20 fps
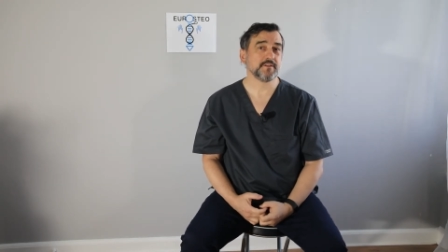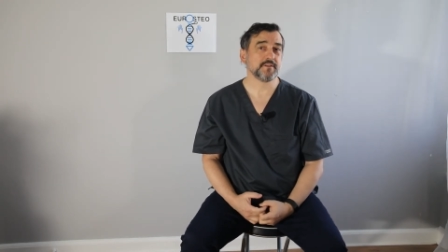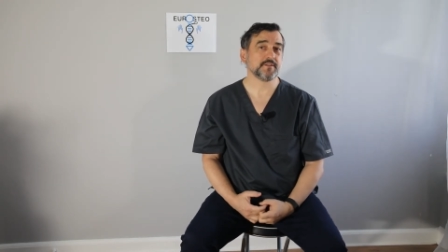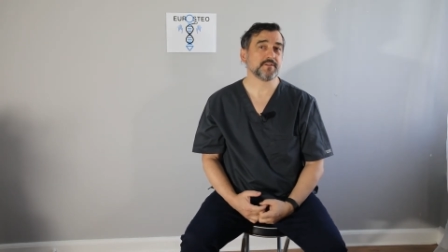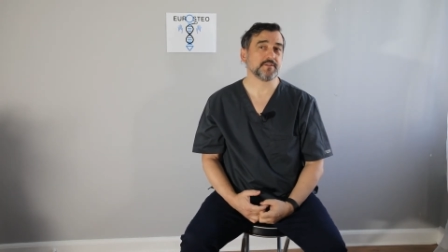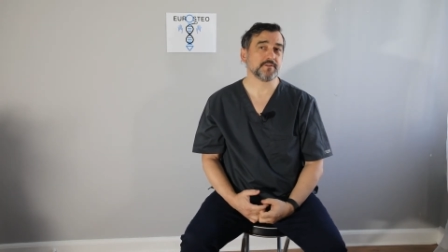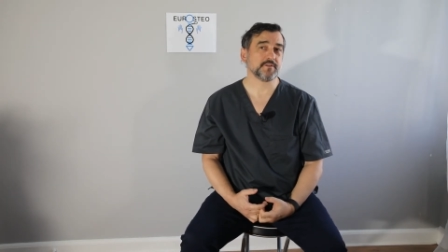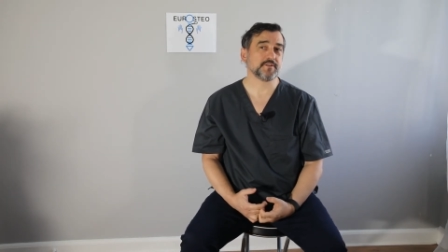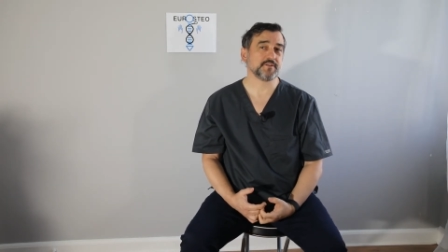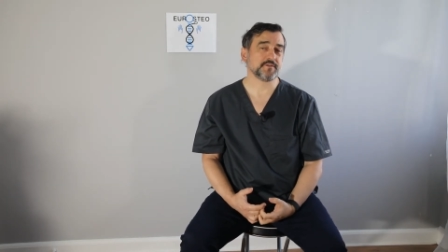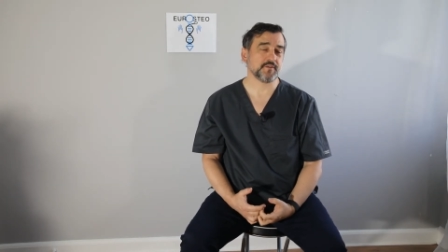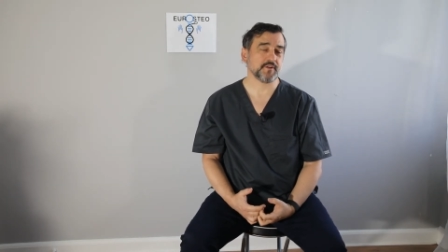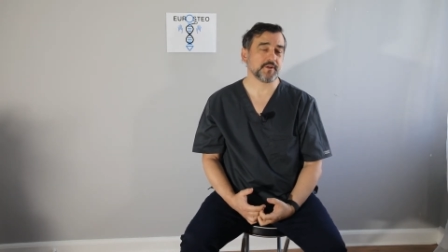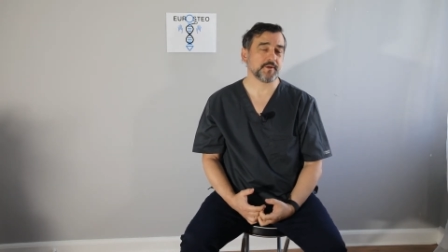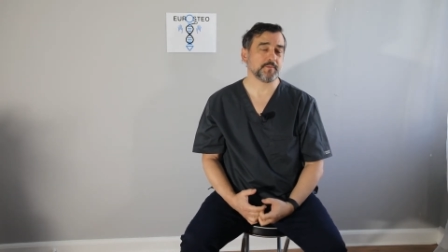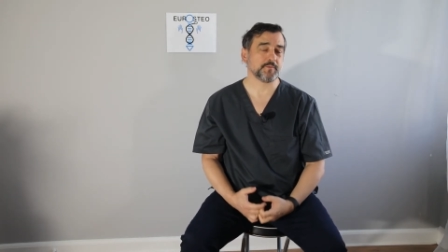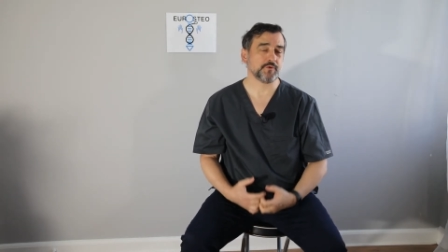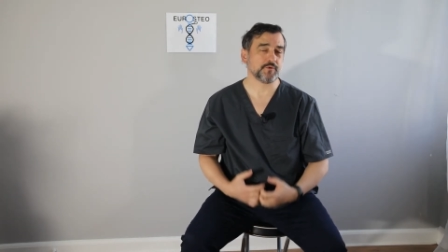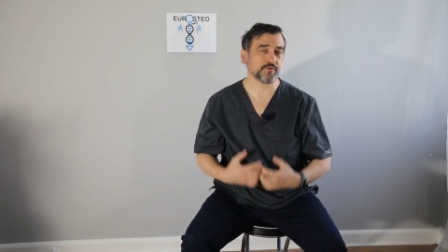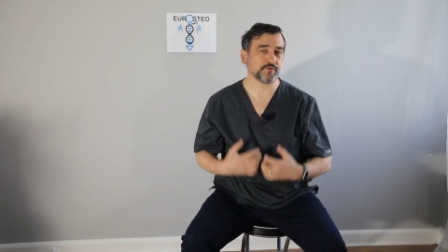So it's very
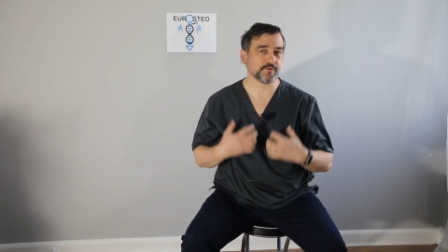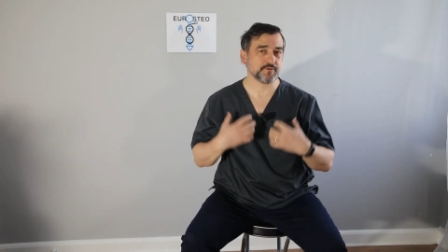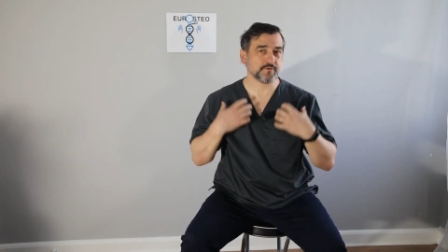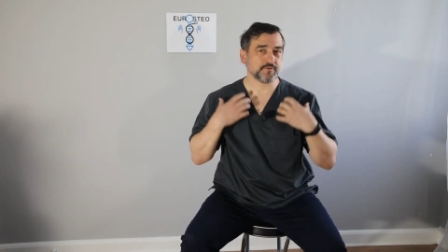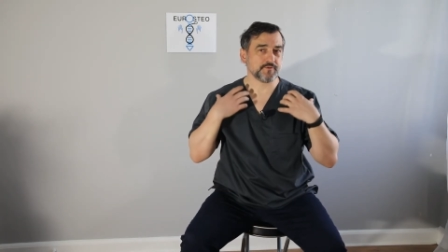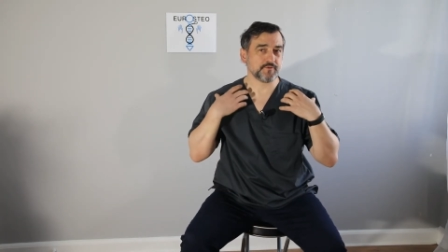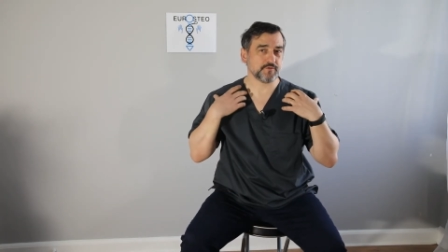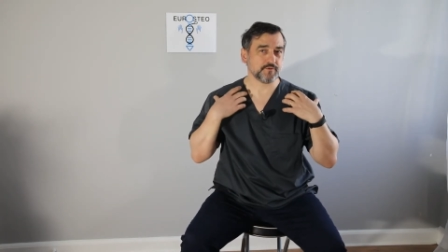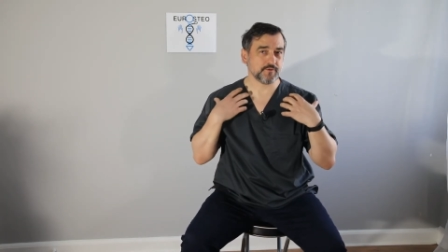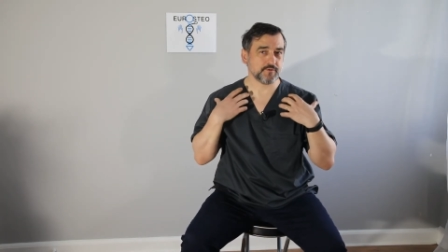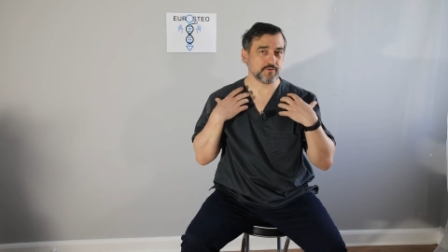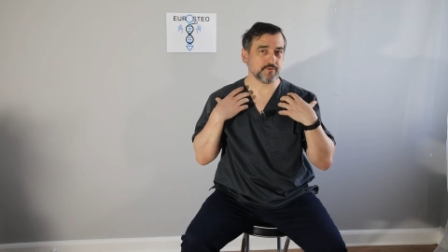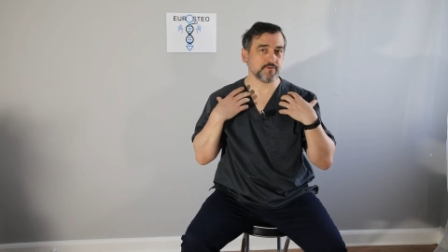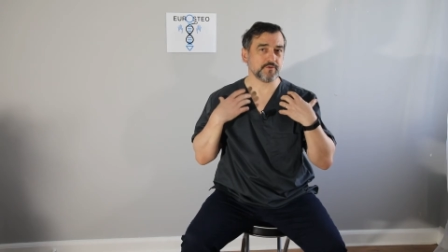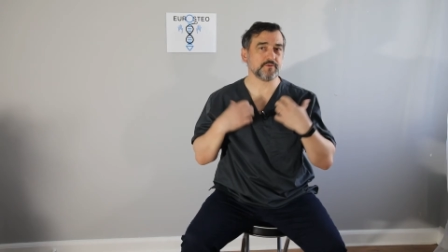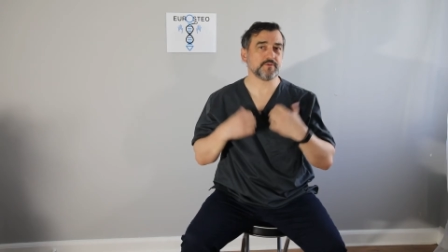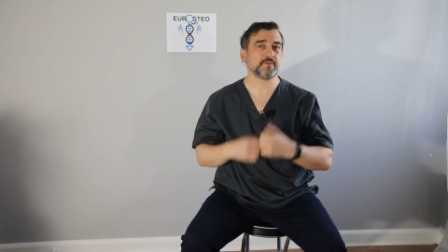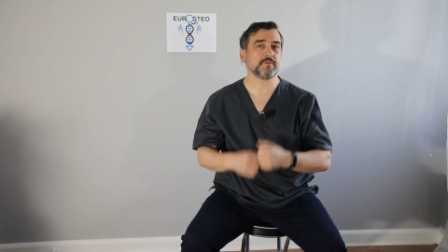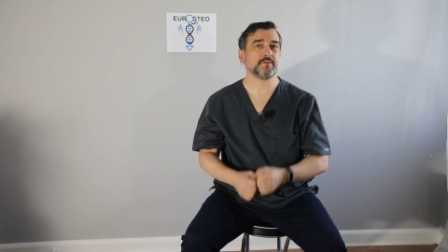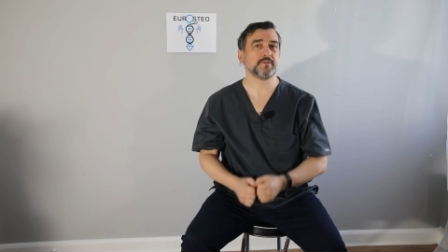important for
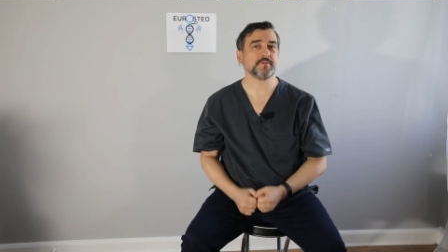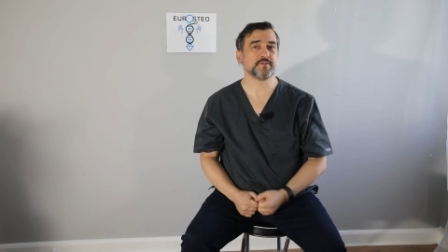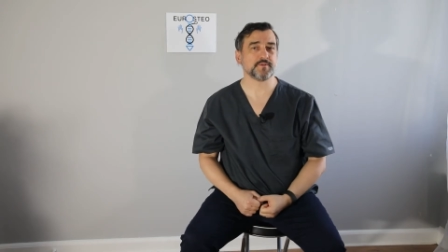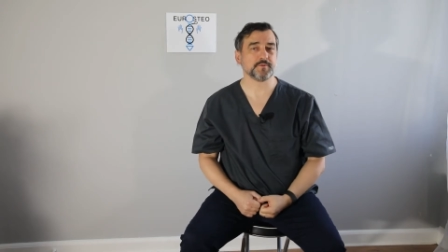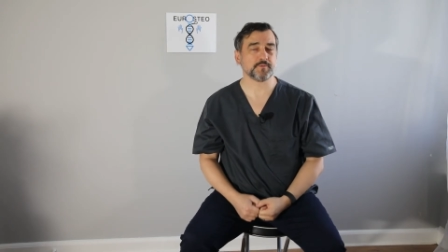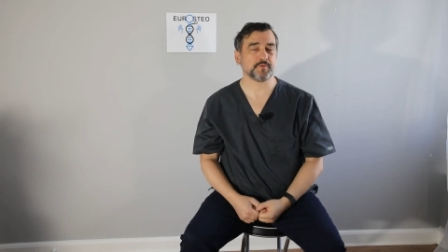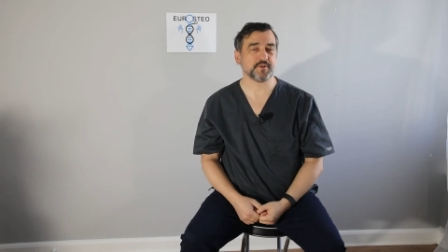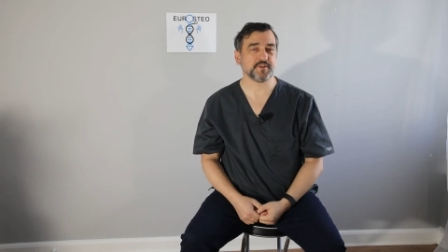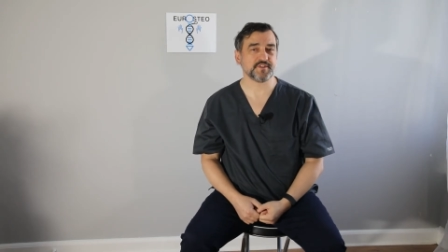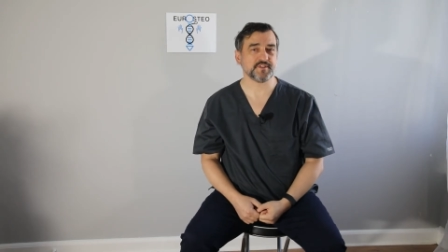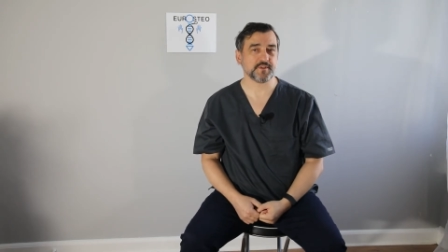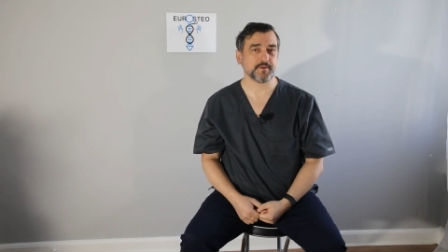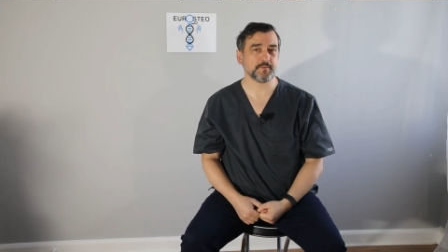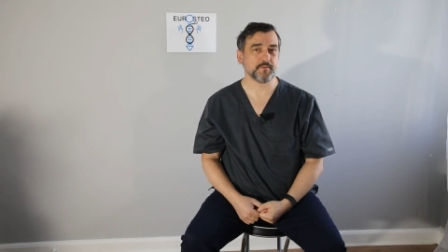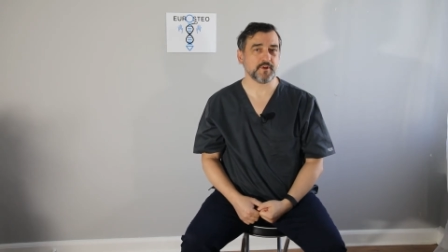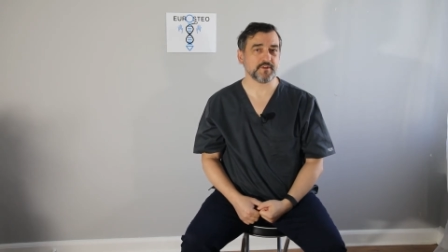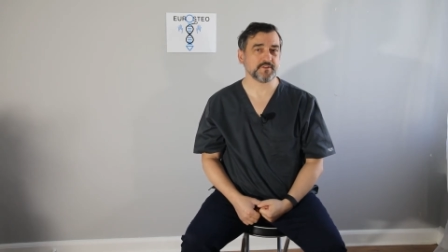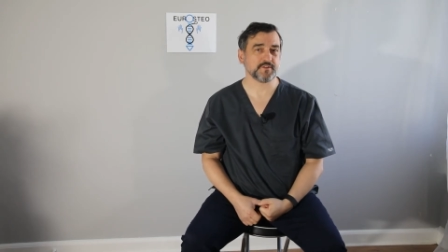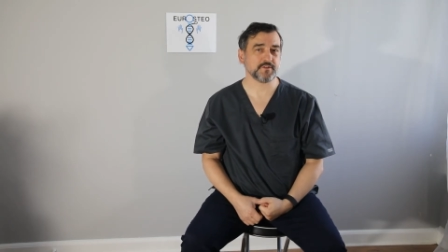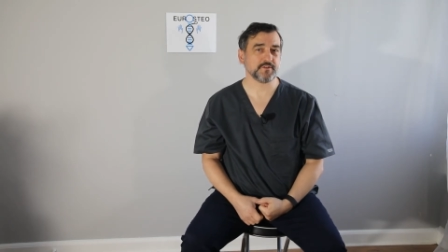all the breathing
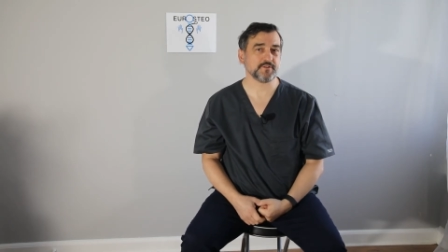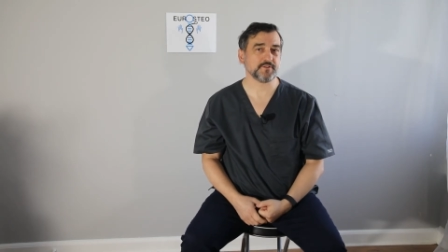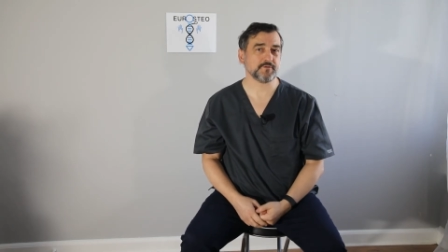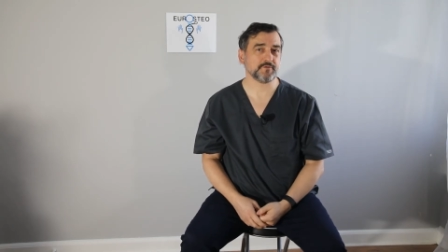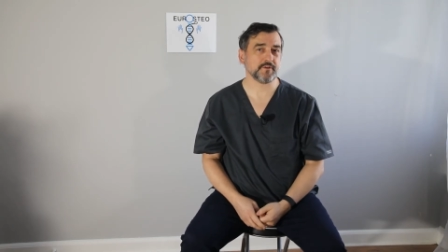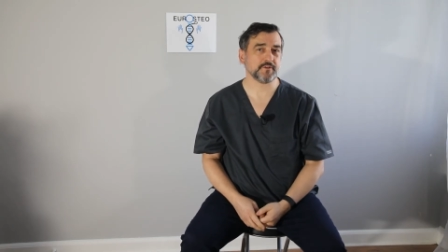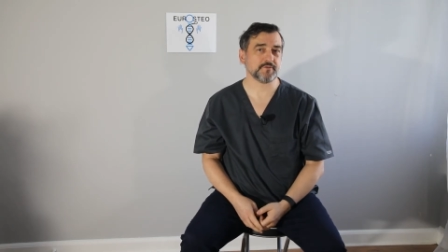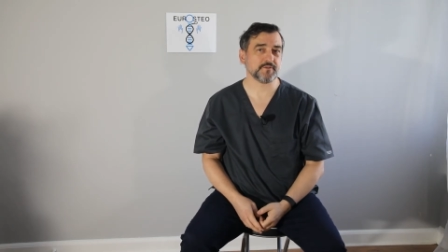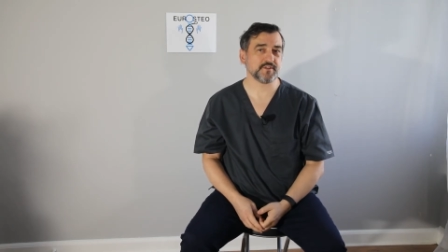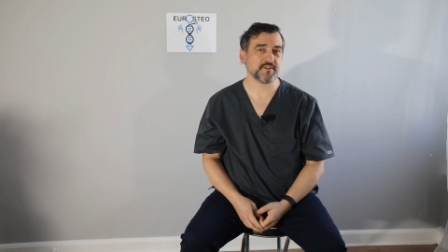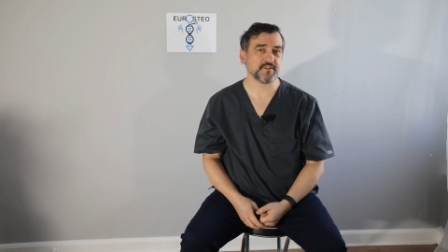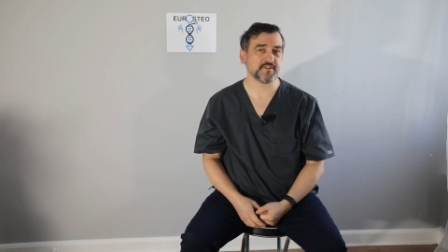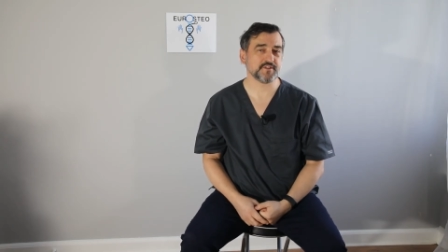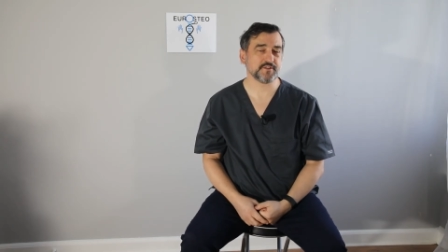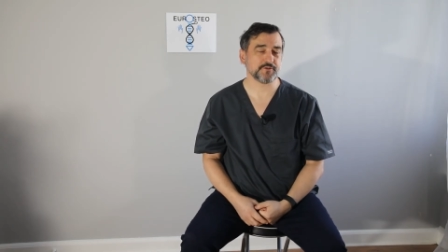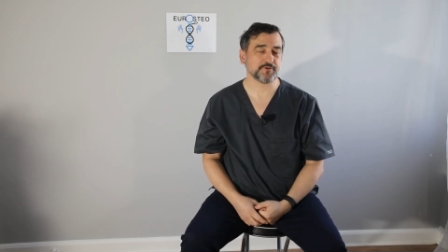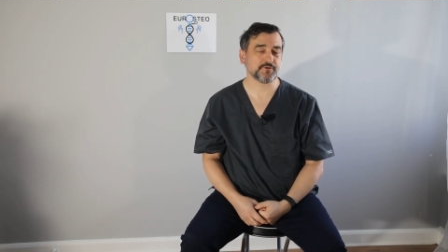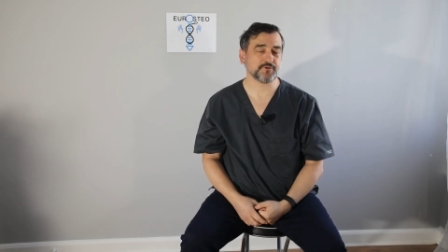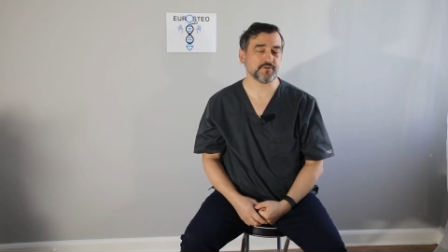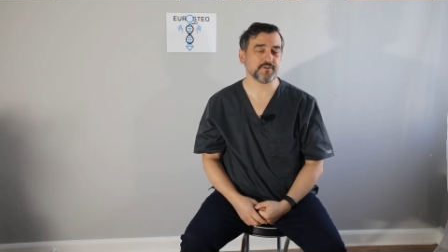muscles to have an
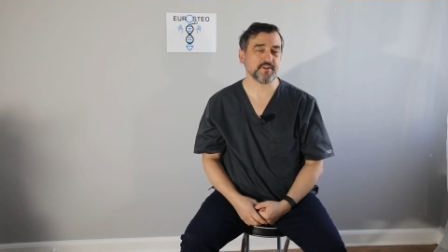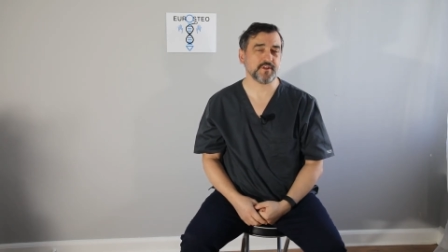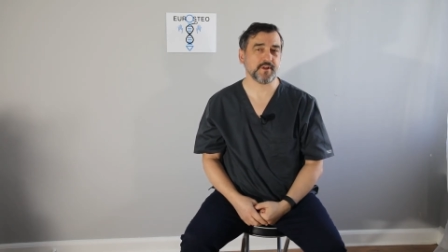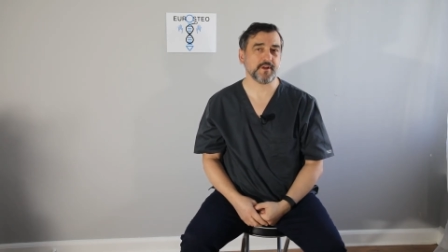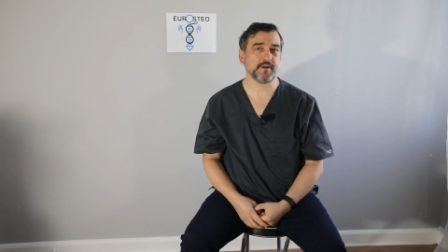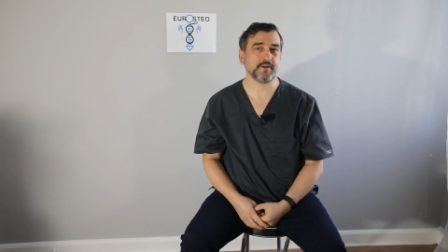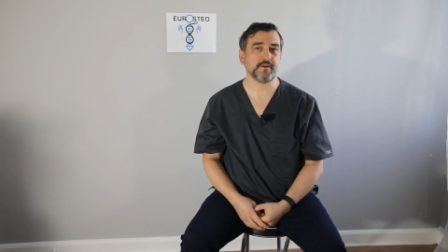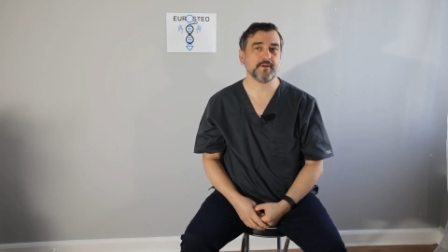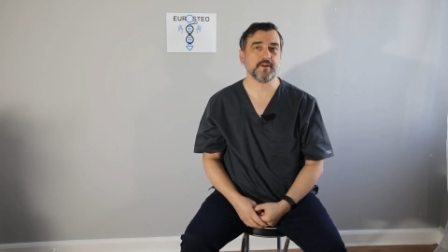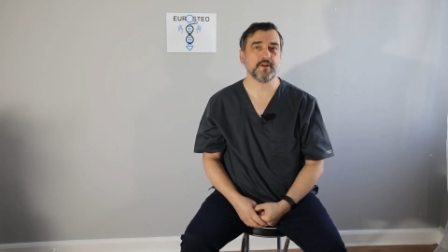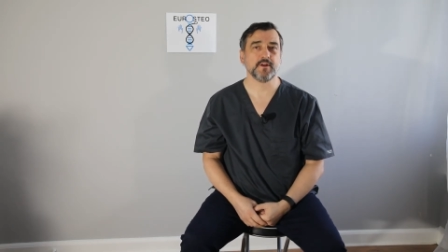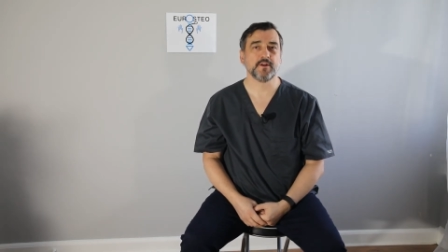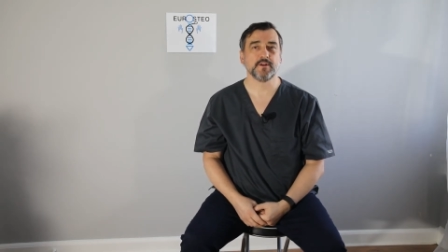insertion there.